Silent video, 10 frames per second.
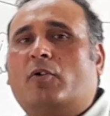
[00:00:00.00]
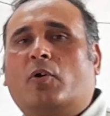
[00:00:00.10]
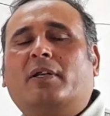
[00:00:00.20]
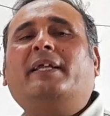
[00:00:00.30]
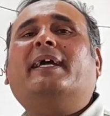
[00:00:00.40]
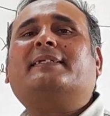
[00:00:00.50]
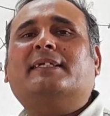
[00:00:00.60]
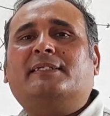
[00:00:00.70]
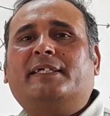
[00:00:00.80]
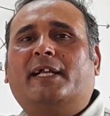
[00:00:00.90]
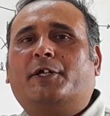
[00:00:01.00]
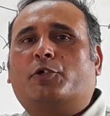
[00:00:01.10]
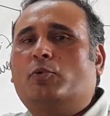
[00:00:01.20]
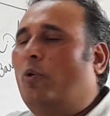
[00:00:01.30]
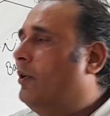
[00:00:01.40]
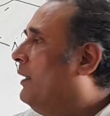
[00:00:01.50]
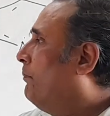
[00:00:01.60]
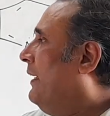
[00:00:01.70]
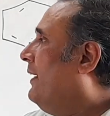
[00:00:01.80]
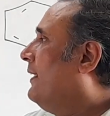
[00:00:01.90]
only SnCl2, only
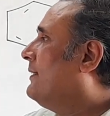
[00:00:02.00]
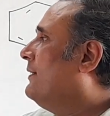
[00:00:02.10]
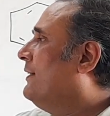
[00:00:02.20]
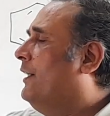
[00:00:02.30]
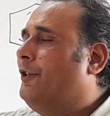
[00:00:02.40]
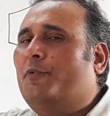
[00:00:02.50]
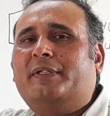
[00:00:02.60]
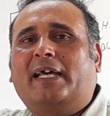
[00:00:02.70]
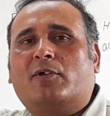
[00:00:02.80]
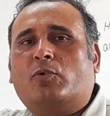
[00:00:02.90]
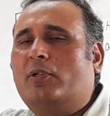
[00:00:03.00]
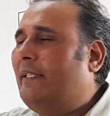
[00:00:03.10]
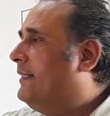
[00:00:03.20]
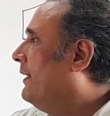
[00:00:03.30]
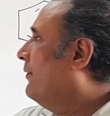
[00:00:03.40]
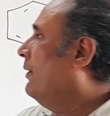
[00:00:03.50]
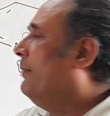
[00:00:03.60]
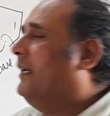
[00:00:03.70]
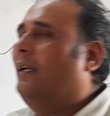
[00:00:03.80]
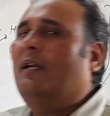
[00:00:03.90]
plain SnCl2 with alcohol, then there will
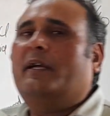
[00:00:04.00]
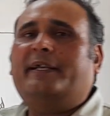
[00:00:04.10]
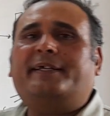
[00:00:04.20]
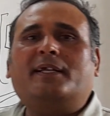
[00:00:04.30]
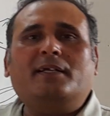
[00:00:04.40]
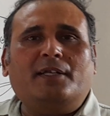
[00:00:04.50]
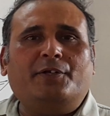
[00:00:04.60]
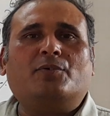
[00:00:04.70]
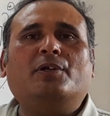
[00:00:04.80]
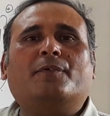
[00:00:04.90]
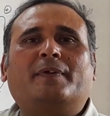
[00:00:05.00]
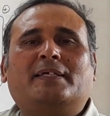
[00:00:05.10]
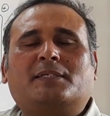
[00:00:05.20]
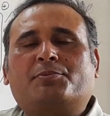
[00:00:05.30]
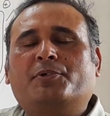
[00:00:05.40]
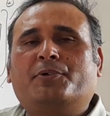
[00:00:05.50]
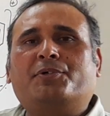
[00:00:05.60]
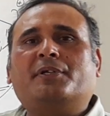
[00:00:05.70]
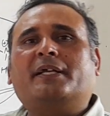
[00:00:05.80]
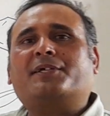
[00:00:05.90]
be internal nucleophilic
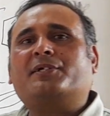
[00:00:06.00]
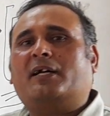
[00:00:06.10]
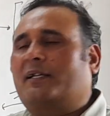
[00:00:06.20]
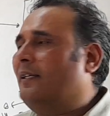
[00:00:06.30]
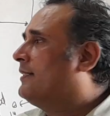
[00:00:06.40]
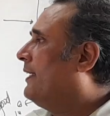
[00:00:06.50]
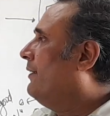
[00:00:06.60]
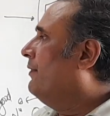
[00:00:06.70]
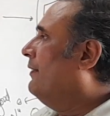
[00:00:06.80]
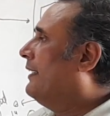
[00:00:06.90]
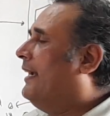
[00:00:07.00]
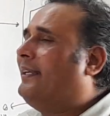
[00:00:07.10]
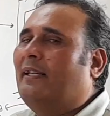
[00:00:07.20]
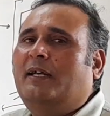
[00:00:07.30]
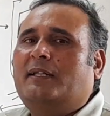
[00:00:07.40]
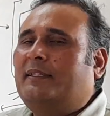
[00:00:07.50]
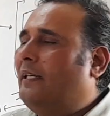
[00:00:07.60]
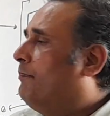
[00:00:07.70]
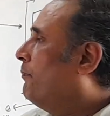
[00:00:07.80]
substitution reaction occurs, and we will get the